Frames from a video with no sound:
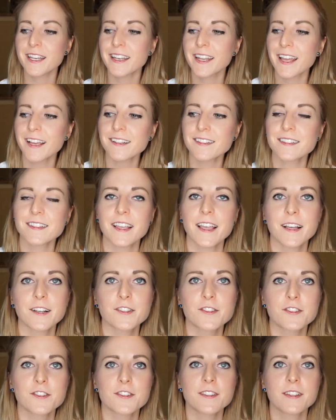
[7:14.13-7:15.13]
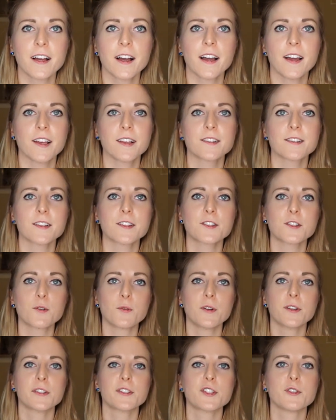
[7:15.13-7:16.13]
next exercise is
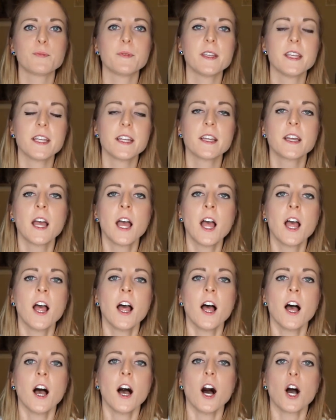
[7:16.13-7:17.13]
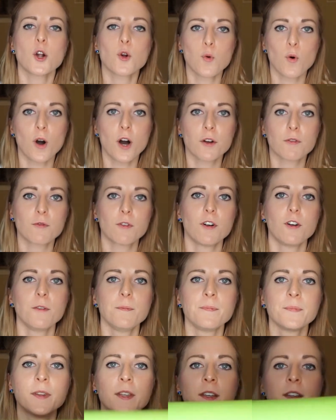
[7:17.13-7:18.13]
going to be a quad
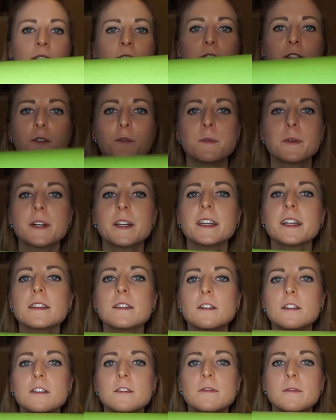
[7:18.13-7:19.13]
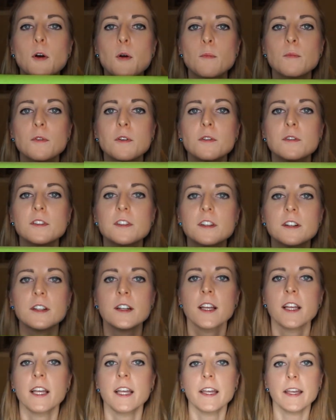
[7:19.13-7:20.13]
roll. So we're going to get our foam roller.
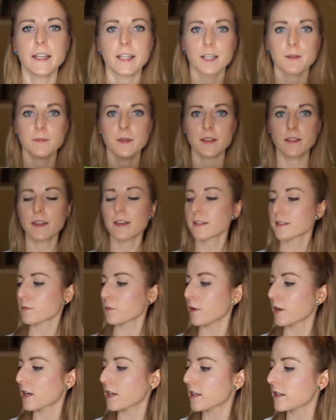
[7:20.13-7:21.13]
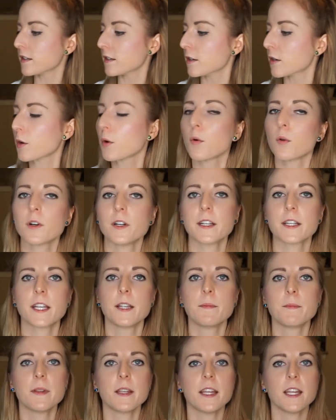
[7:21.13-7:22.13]
It can be this one, or it
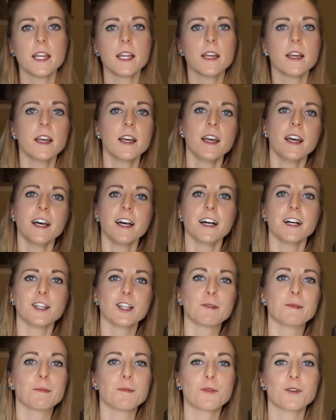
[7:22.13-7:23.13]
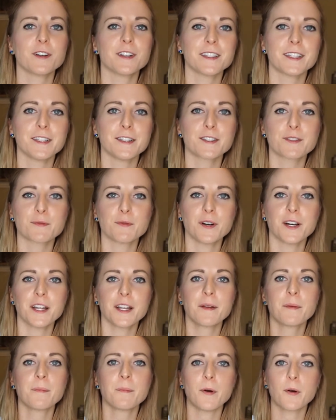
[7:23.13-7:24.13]
can be a little bit more intense
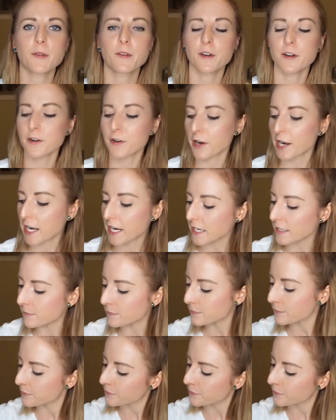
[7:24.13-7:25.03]
one. Both are great.